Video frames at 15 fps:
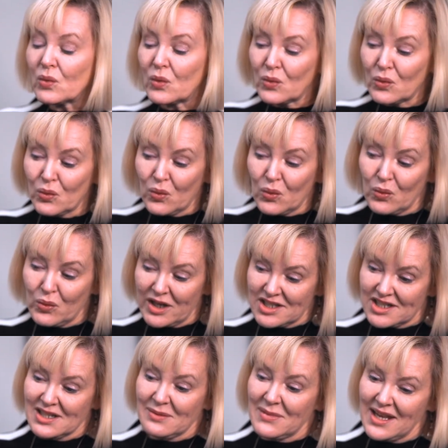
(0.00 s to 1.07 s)

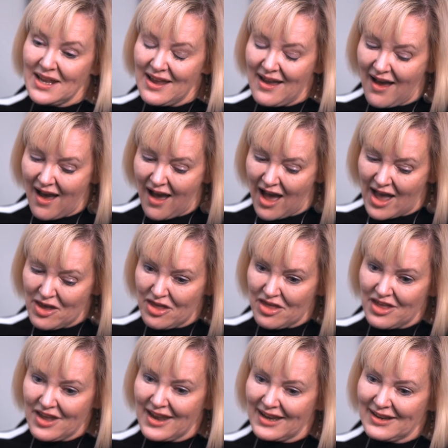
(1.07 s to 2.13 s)
which to me, I
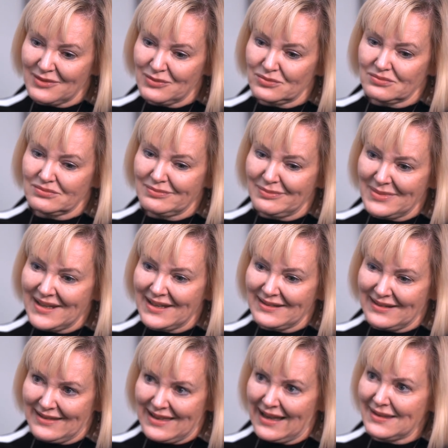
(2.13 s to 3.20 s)
think
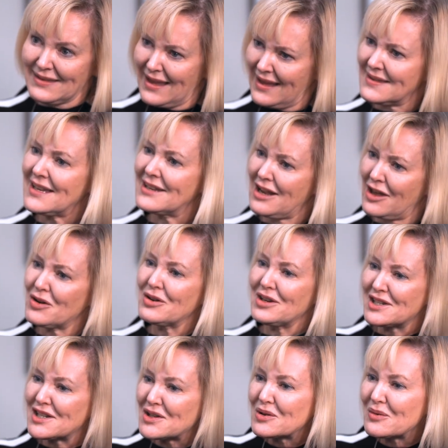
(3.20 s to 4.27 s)
that's another
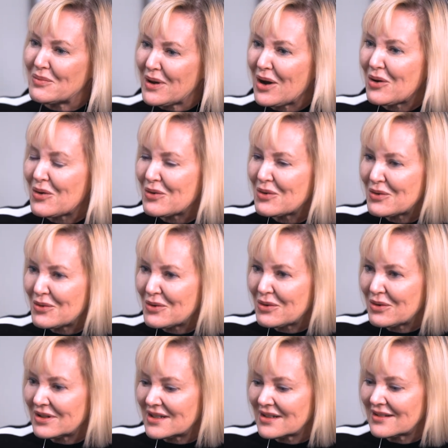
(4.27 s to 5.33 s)
issue about,
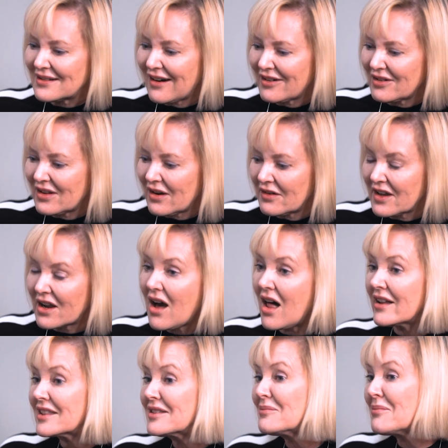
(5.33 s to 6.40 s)
are they
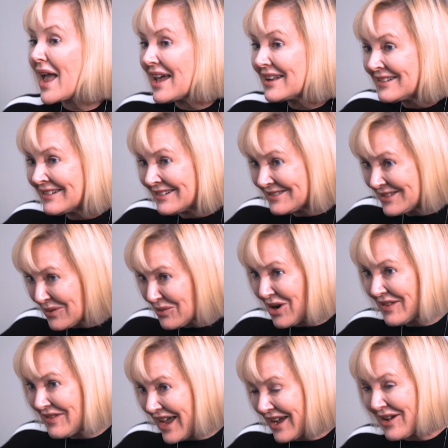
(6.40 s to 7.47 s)
calling the men that were
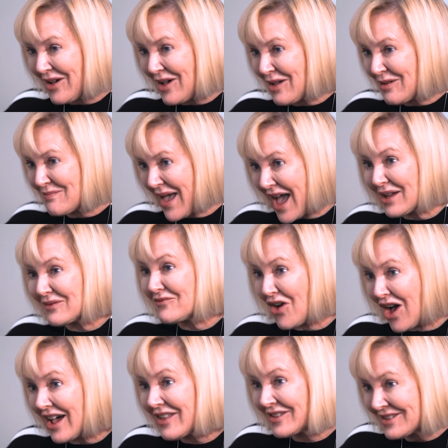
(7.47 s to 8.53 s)
on that call bad
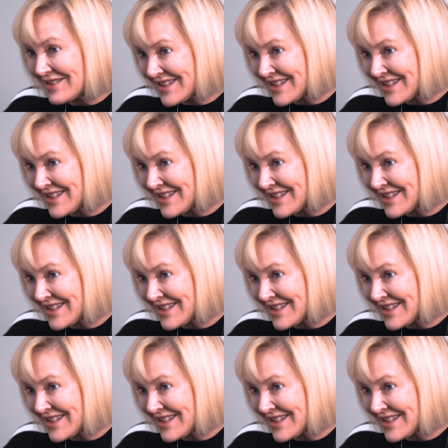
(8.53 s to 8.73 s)
fathers?